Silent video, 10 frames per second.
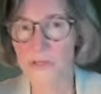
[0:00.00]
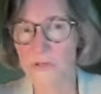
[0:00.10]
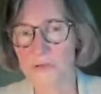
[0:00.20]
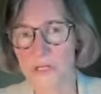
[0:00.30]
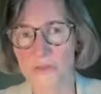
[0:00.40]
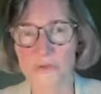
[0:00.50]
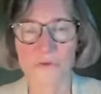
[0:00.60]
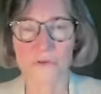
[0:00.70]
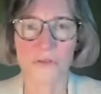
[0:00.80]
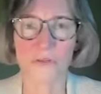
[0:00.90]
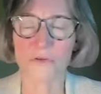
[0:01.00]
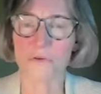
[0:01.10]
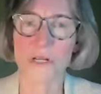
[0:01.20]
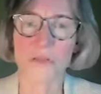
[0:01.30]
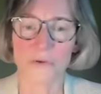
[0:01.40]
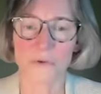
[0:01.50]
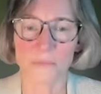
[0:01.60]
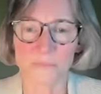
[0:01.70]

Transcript: thing to another, to another, to another.